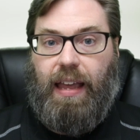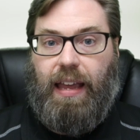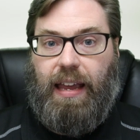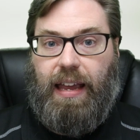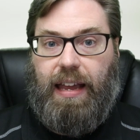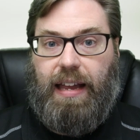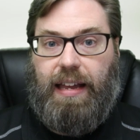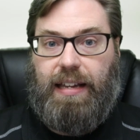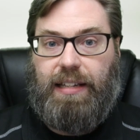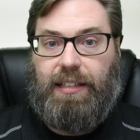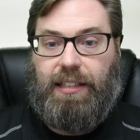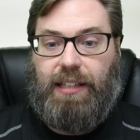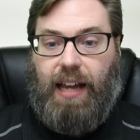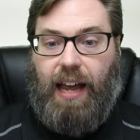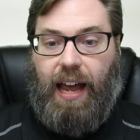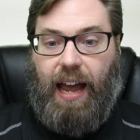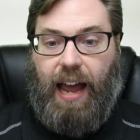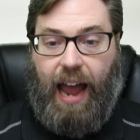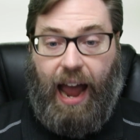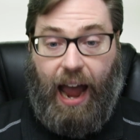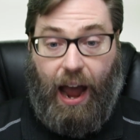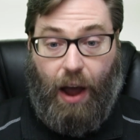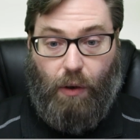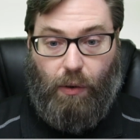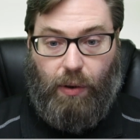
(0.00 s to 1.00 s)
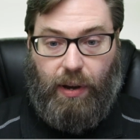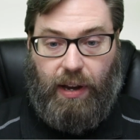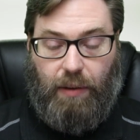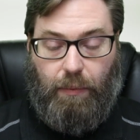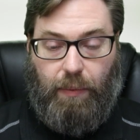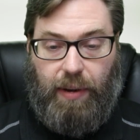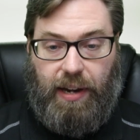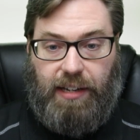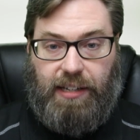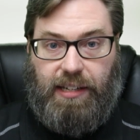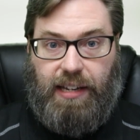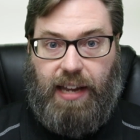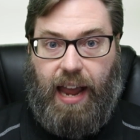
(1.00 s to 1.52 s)
is how can
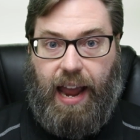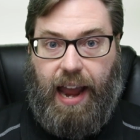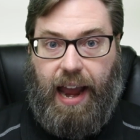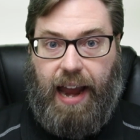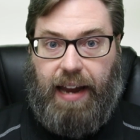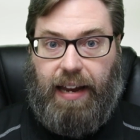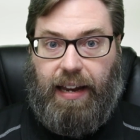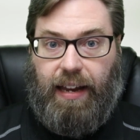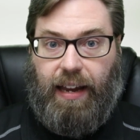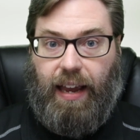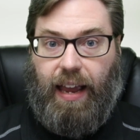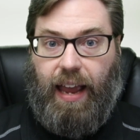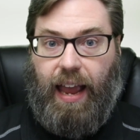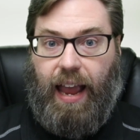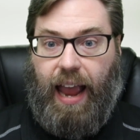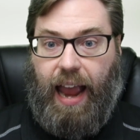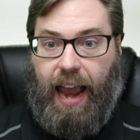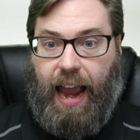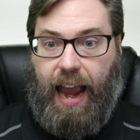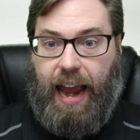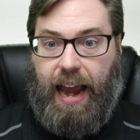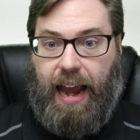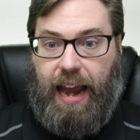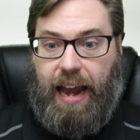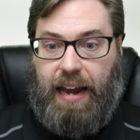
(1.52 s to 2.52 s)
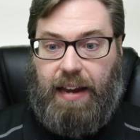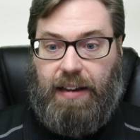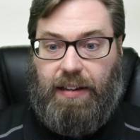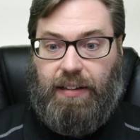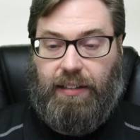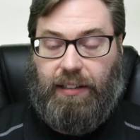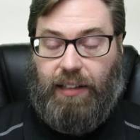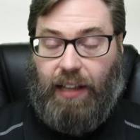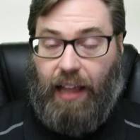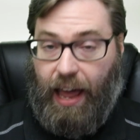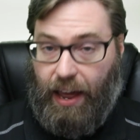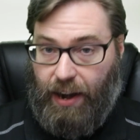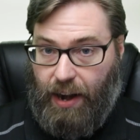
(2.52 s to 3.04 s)
we take a
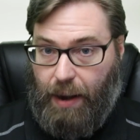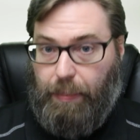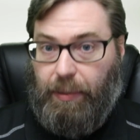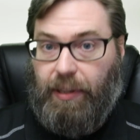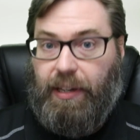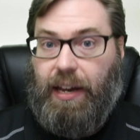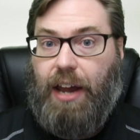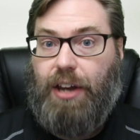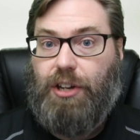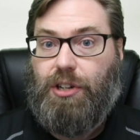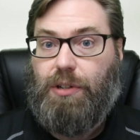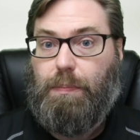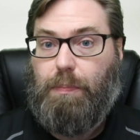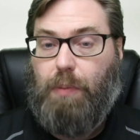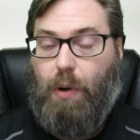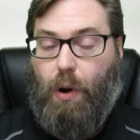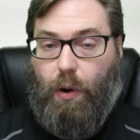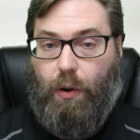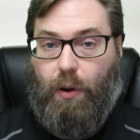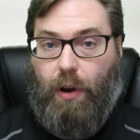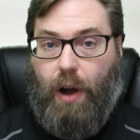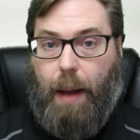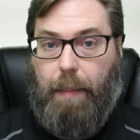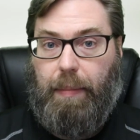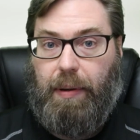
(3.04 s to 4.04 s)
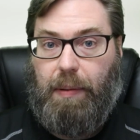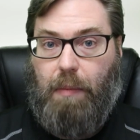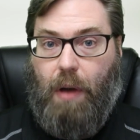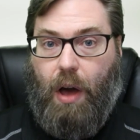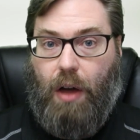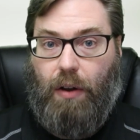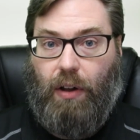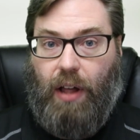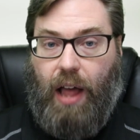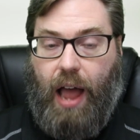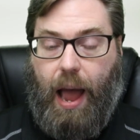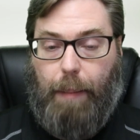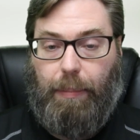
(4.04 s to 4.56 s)
Cloud Application Programming
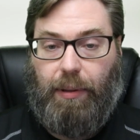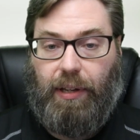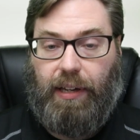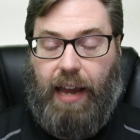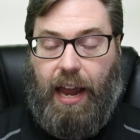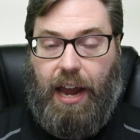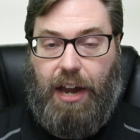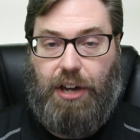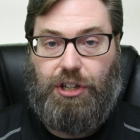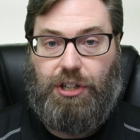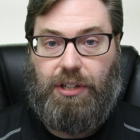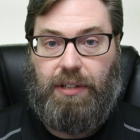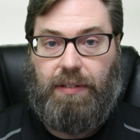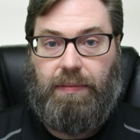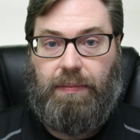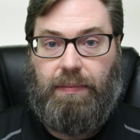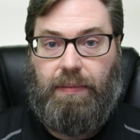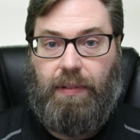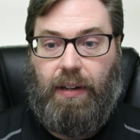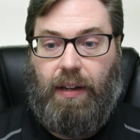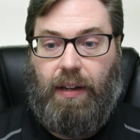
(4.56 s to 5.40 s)
Model application